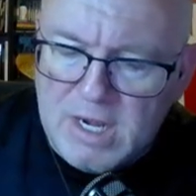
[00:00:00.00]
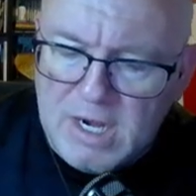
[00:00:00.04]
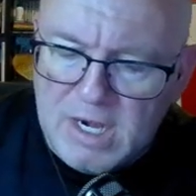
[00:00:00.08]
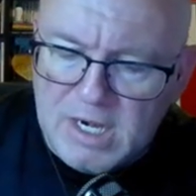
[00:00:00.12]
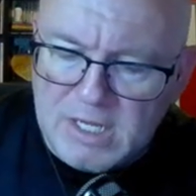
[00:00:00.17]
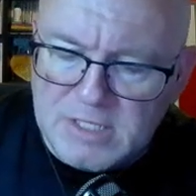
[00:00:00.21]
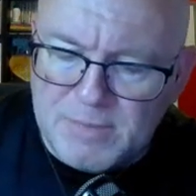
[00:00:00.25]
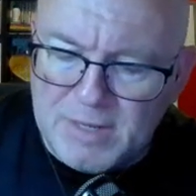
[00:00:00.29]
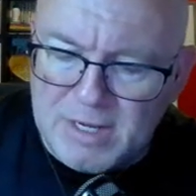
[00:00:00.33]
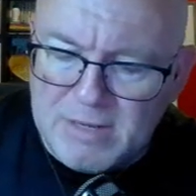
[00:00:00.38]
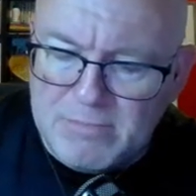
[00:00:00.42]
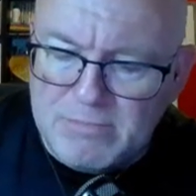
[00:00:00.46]

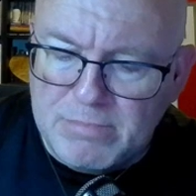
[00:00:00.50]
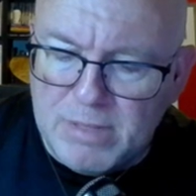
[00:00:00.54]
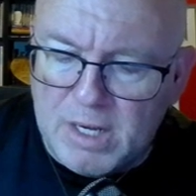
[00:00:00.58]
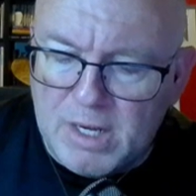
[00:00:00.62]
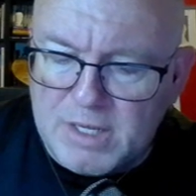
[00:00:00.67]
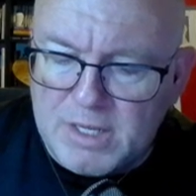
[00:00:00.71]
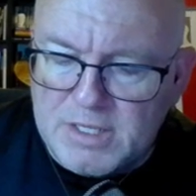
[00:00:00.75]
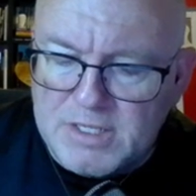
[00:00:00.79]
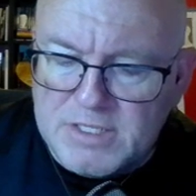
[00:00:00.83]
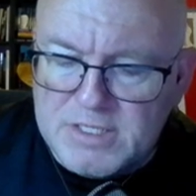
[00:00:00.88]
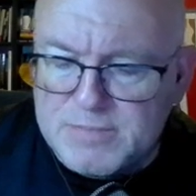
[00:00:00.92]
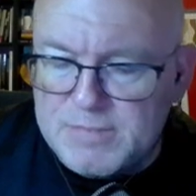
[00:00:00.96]
It's by
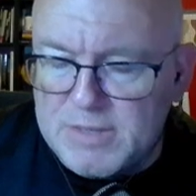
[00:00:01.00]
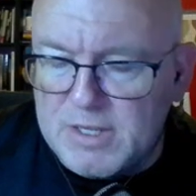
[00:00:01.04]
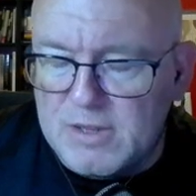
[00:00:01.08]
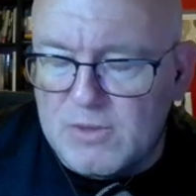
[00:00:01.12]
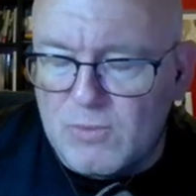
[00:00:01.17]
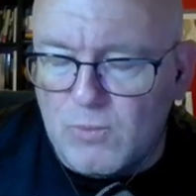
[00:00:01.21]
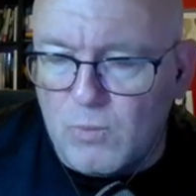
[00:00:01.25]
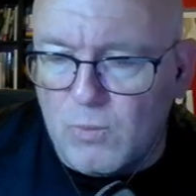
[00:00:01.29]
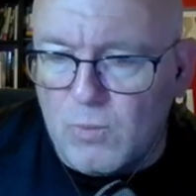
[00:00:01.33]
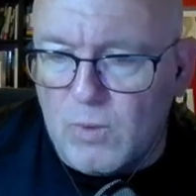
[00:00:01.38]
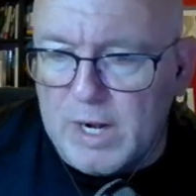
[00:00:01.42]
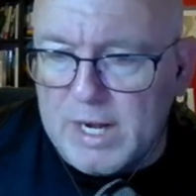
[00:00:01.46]
Bonnie
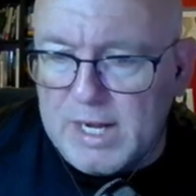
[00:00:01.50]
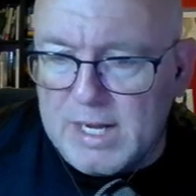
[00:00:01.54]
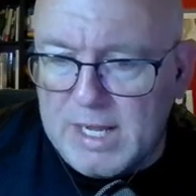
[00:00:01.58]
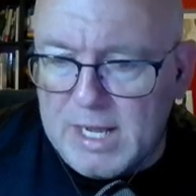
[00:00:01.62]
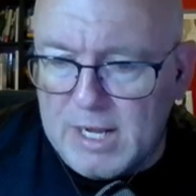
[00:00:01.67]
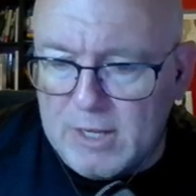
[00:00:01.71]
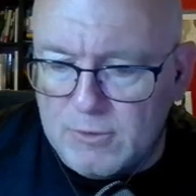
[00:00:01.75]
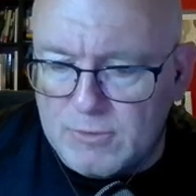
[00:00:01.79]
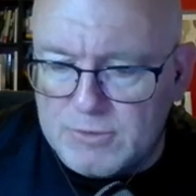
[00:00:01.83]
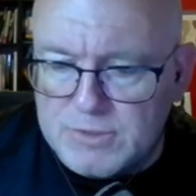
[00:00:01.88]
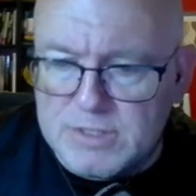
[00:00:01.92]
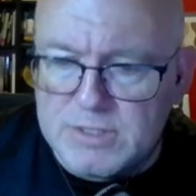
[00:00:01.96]
Smith
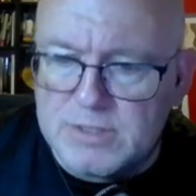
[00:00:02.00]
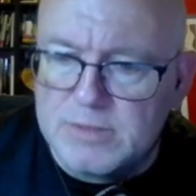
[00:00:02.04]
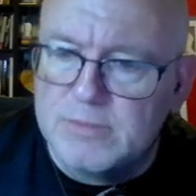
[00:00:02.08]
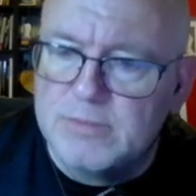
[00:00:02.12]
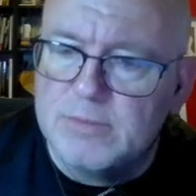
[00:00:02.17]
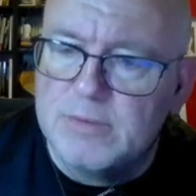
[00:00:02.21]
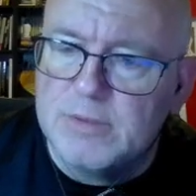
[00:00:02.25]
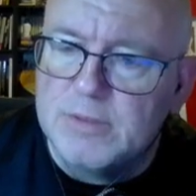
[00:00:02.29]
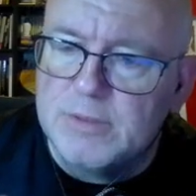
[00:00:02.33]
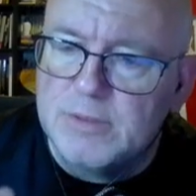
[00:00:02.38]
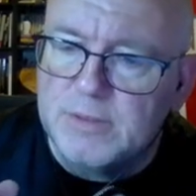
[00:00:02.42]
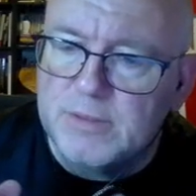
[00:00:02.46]
Whitehouse.
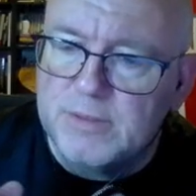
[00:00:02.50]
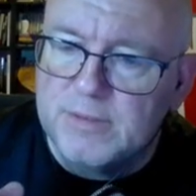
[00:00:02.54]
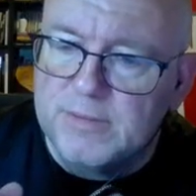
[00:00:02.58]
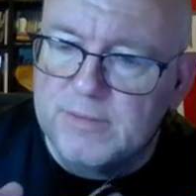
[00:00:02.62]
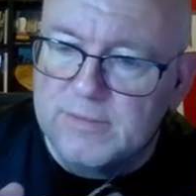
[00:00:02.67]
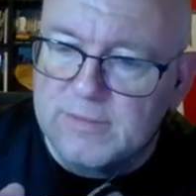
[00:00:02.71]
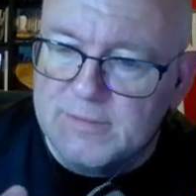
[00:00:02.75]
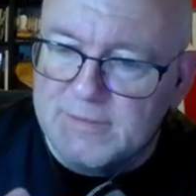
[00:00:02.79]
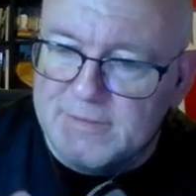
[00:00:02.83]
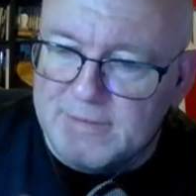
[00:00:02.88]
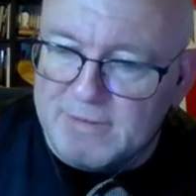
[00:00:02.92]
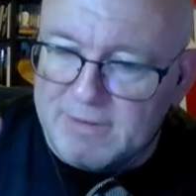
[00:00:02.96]

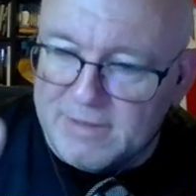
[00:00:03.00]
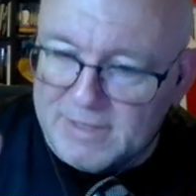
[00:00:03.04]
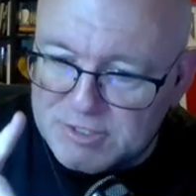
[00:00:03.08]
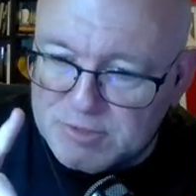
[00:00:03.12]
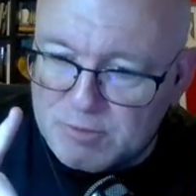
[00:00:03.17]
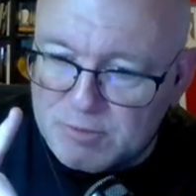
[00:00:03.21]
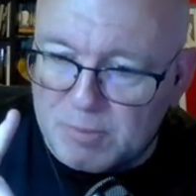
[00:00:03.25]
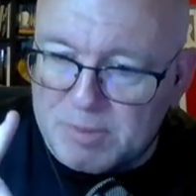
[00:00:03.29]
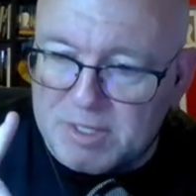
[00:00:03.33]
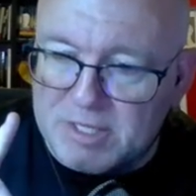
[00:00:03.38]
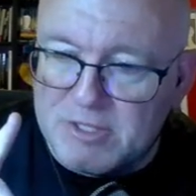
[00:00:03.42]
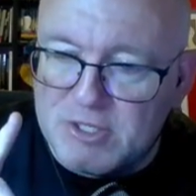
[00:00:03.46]

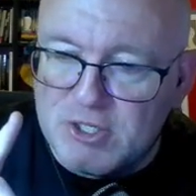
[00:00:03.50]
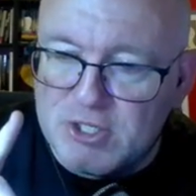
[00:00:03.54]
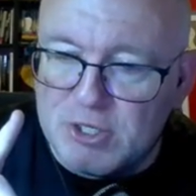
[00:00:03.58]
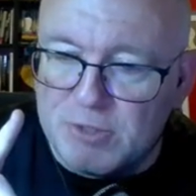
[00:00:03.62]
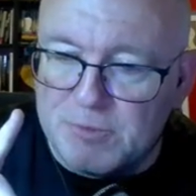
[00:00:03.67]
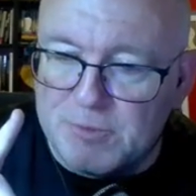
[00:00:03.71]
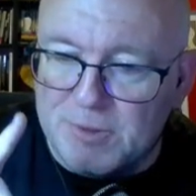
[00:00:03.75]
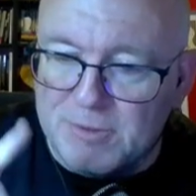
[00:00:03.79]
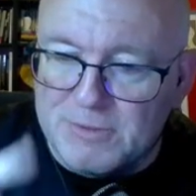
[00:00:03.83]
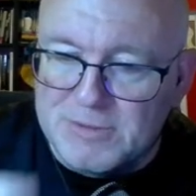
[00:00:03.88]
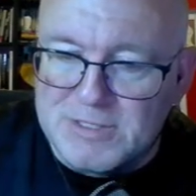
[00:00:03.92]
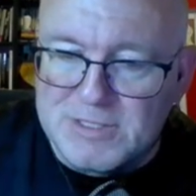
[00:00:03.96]
Links will be in the show
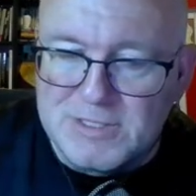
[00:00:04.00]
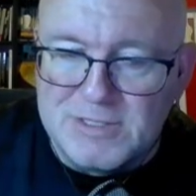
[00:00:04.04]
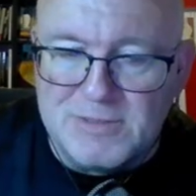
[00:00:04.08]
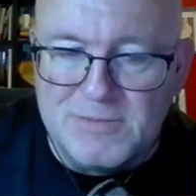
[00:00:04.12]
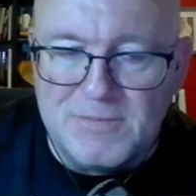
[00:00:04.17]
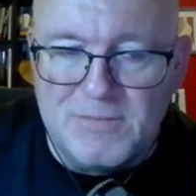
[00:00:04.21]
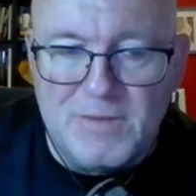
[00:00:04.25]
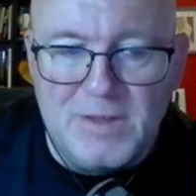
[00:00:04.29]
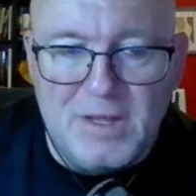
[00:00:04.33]
notes.